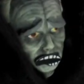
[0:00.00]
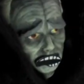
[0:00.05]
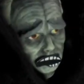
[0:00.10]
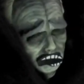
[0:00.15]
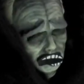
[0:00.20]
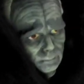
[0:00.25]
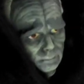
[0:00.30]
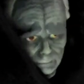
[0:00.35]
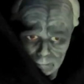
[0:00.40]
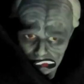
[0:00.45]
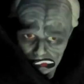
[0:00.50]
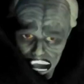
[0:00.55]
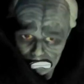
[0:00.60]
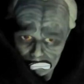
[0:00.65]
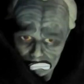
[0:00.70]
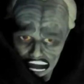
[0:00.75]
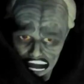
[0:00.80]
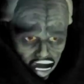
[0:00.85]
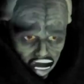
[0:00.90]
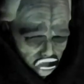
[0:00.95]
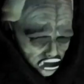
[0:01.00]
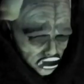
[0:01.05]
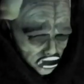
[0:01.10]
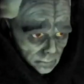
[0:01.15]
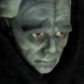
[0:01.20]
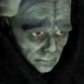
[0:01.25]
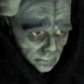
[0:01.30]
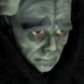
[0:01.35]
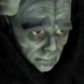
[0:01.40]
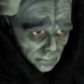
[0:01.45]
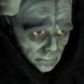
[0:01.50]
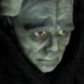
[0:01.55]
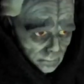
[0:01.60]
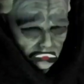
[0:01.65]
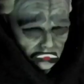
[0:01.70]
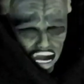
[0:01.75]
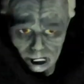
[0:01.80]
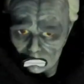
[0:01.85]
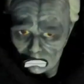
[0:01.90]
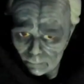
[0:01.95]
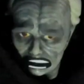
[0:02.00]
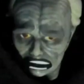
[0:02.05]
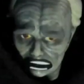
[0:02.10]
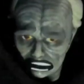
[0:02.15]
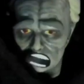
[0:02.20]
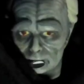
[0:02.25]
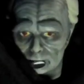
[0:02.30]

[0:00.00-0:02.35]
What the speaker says: They say I'm rapping about randomness shit, but I'm snapping.